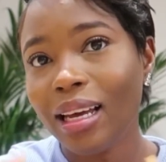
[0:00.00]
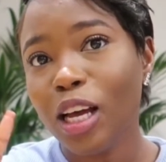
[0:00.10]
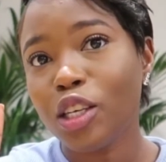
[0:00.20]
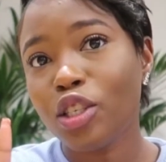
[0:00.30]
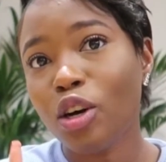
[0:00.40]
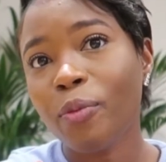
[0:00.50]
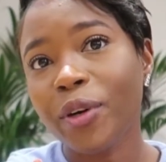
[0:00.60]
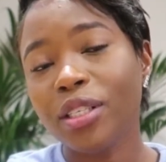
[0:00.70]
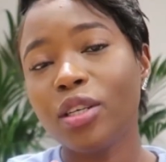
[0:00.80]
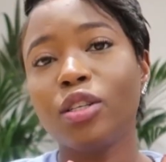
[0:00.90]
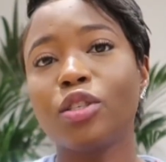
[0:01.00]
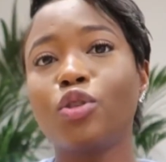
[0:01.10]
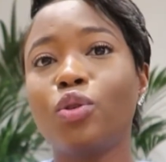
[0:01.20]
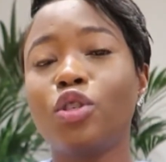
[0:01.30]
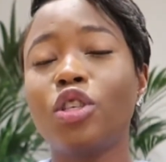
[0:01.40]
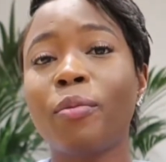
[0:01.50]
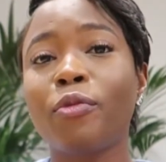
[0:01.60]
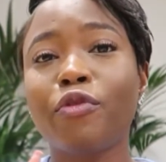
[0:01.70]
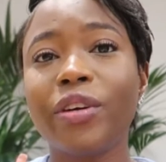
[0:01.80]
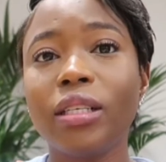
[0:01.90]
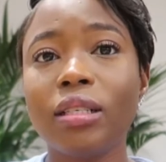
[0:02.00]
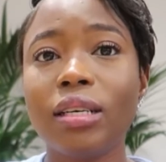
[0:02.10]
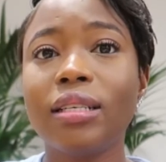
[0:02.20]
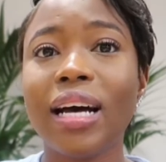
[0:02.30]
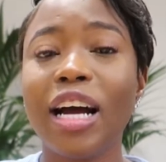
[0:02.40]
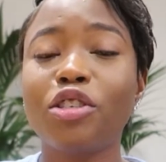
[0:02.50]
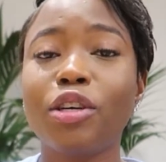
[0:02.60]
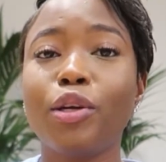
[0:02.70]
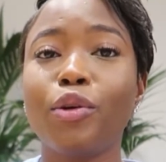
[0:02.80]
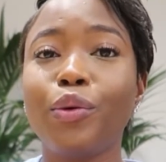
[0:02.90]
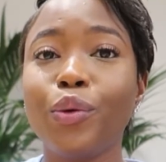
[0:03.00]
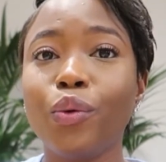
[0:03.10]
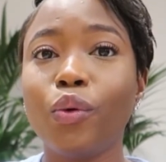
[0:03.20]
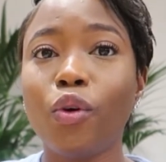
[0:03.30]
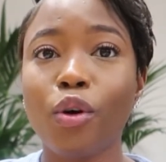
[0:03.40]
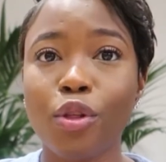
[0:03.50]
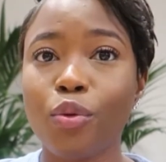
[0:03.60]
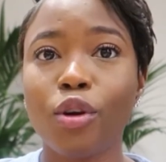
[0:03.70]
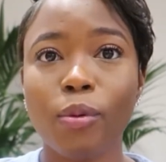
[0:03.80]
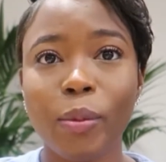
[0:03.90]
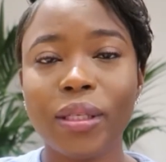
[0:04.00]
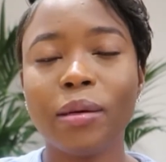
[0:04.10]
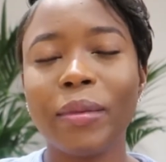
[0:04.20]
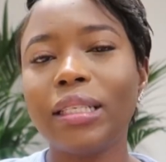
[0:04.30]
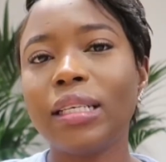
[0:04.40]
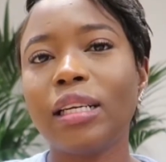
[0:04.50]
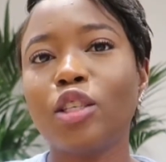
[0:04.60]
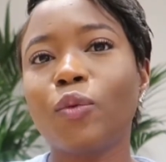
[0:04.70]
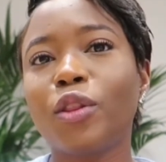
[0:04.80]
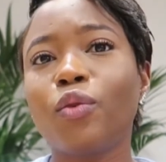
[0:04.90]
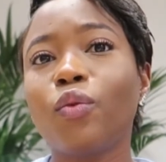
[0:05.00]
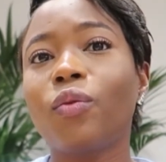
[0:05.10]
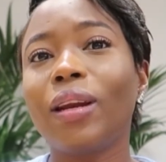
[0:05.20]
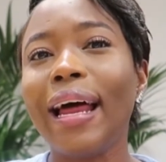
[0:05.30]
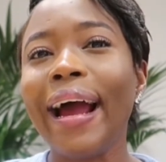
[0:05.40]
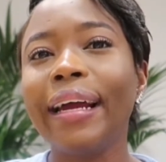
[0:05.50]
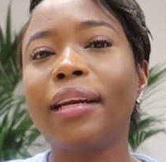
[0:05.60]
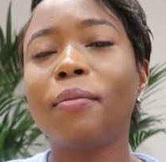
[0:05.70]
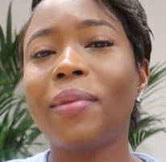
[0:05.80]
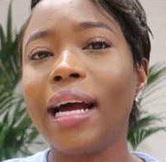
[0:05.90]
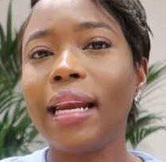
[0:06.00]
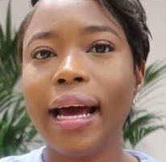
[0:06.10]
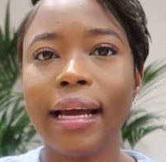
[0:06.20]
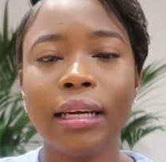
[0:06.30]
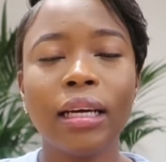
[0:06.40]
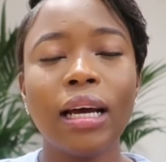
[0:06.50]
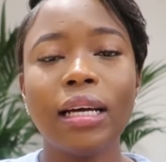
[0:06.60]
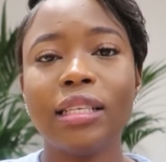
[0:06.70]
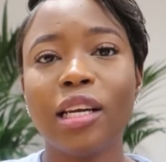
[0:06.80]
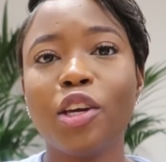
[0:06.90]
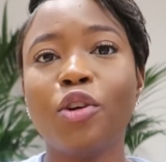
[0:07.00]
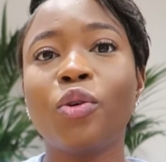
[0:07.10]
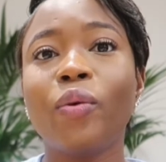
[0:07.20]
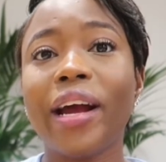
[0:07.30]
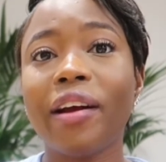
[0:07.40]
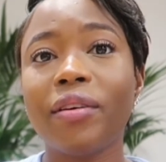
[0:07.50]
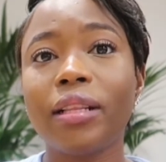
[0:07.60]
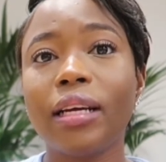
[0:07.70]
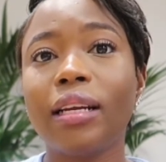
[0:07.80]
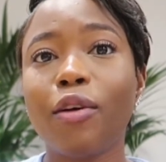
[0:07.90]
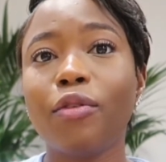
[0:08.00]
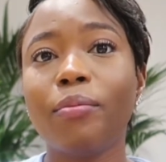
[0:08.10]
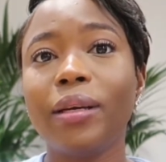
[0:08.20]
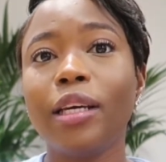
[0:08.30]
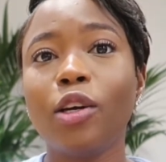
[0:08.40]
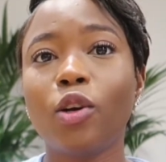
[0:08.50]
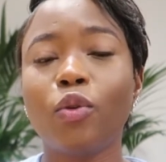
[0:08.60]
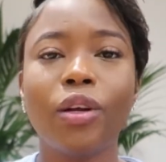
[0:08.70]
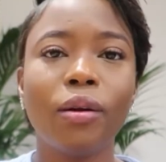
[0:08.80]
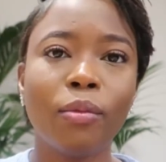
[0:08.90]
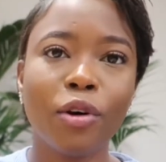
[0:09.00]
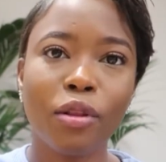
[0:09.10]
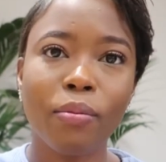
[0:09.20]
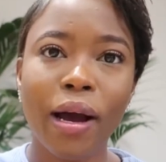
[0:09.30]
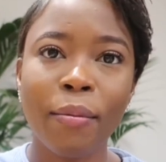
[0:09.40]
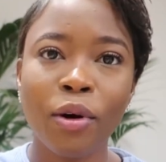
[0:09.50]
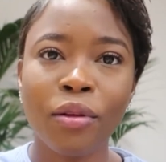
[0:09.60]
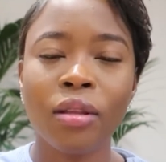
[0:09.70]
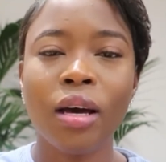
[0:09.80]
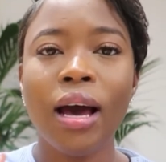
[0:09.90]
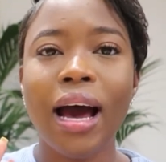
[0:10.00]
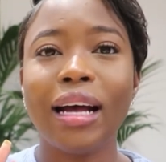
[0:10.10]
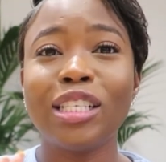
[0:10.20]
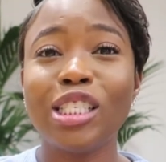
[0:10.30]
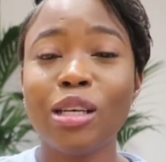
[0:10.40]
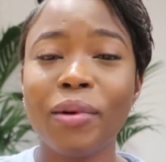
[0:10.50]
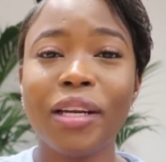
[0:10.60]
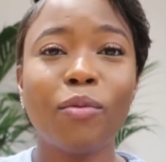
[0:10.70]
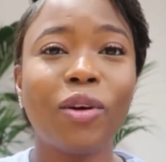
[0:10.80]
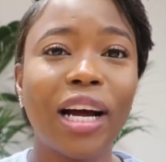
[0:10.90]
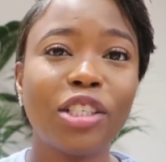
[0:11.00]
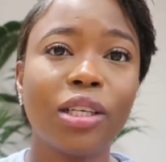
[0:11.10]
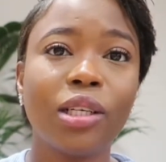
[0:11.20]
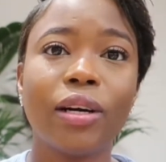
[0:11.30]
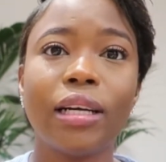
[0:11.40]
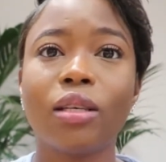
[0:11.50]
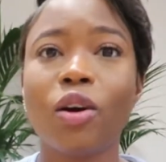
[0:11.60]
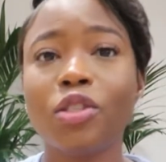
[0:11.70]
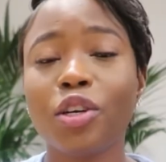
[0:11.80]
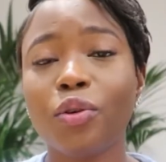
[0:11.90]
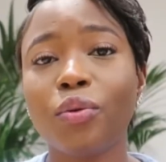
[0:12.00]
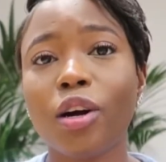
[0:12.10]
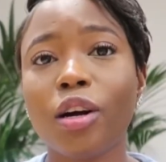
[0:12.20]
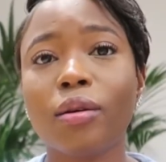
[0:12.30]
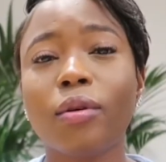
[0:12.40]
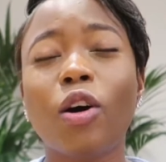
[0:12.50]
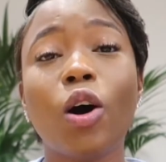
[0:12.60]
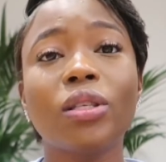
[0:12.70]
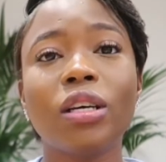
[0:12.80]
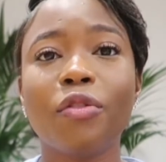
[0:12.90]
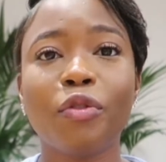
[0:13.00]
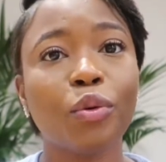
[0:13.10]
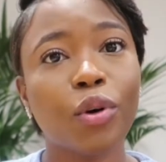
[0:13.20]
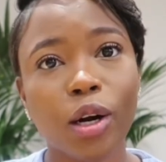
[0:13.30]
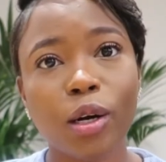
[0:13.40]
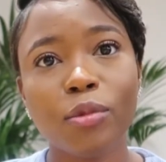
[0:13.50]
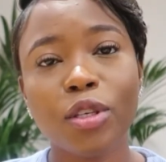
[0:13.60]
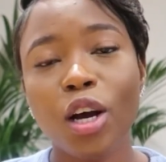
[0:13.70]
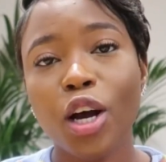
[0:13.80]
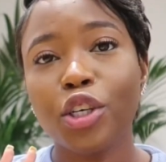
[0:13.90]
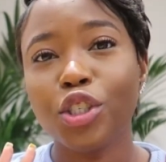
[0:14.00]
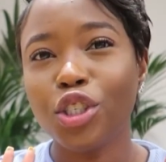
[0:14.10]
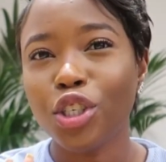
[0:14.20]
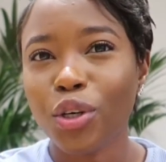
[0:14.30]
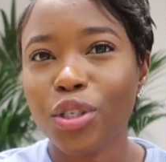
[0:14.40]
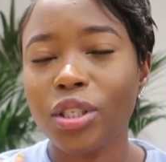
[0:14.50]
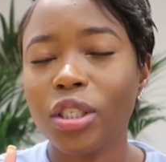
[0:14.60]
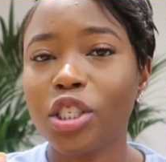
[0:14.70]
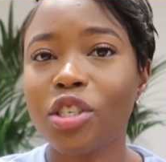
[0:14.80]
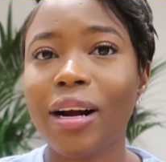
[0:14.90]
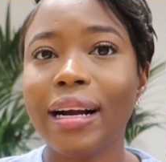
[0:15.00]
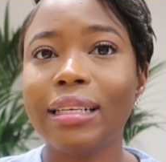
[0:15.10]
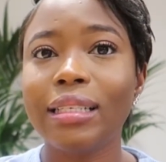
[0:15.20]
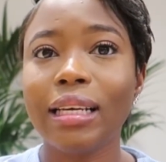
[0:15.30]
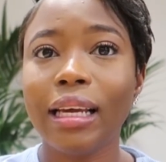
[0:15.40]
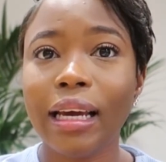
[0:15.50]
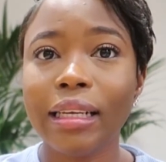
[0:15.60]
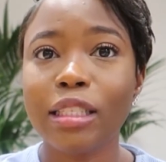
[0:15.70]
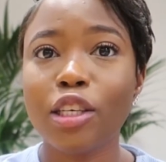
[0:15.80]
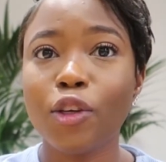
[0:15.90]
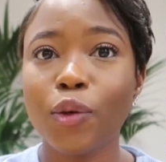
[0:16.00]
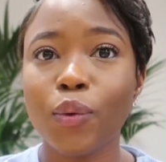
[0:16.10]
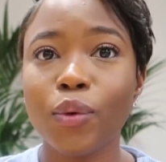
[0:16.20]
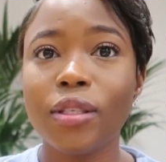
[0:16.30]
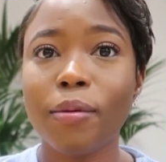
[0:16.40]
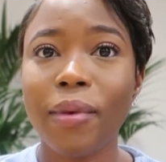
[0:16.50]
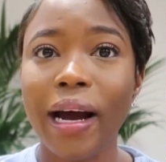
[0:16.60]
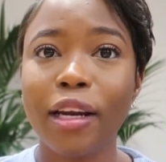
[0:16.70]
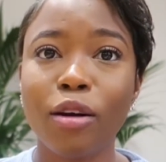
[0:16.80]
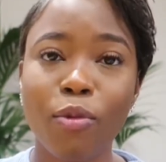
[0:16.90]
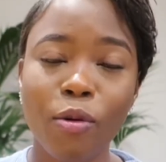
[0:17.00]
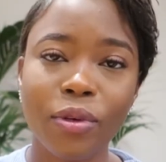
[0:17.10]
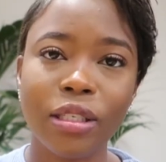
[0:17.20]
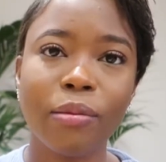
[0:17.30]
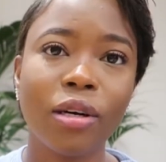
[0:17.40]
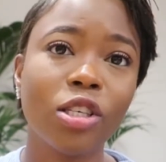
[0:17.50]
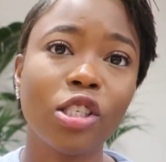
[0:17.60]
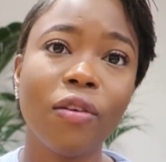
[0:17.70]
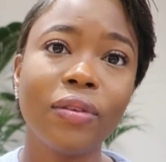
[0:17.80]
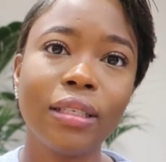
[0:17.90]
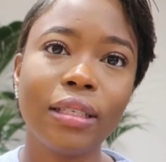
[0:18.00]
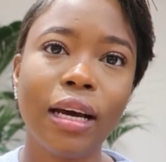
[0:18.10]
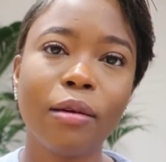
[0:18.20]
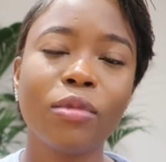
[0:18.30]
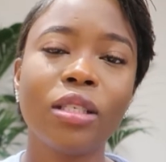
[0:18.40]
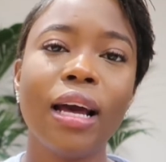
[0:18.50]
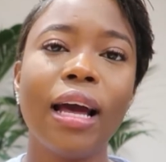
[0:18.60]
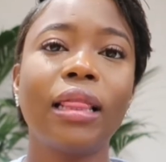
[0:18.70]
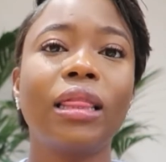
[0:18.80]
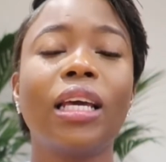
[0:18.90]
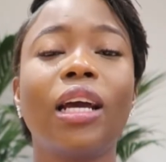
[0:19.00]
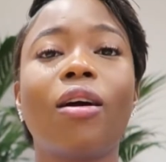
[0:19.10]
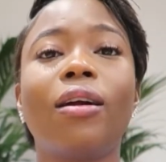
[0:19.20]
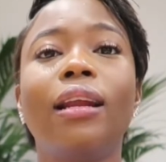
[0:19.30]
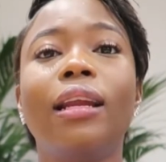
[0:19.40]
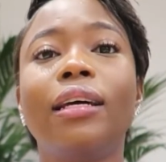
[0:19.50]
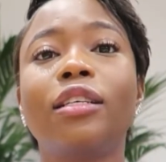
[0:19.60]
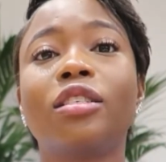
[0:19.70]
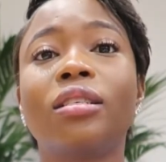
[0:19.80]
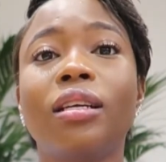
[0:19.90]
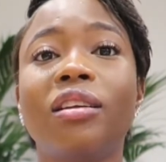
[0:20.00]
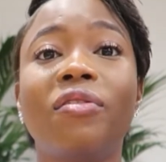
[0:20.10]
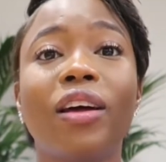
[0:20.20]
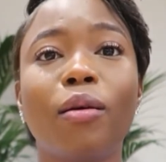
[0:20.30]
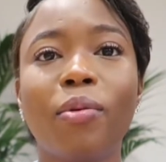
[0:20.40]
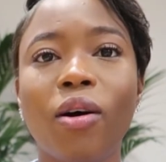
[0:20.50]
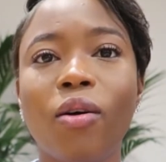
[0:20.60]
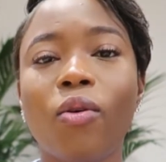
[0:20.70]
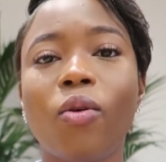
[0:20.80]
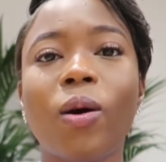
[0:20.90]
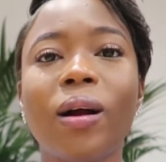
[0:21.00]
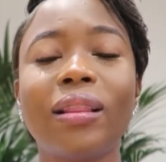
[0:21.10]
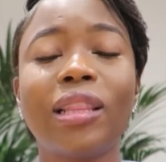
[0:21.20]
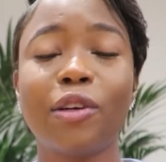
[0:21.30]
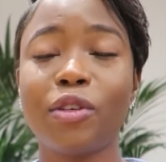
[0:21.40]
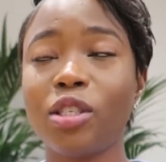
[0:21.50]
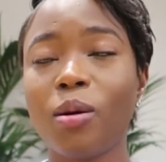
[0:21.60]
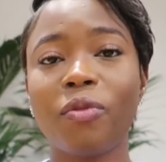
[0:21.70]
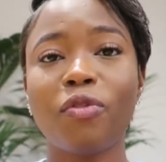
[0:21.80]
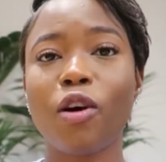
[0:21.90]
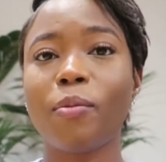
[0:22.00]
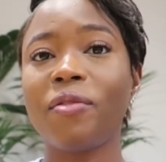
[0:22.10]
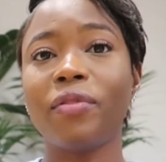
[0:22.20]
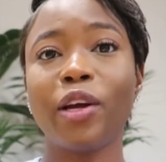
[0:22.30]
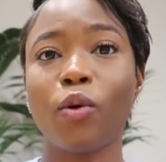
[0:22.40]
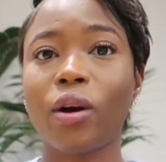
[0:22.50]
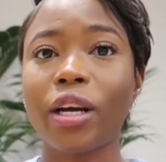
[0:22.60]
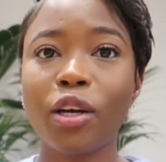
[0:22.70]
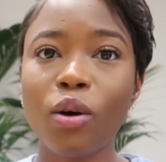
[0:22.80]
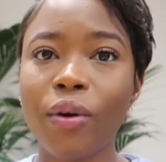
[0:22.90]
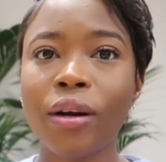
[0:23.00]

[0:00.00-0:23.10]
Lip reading: Some realtors actually do go through the property maintenance with you line by line to let you know everything that will be included month by month, and some of them will actually try to cut a few curbs just to try to get you to buy the property, because oftentimes they are linked to the developer or there is some form of networking going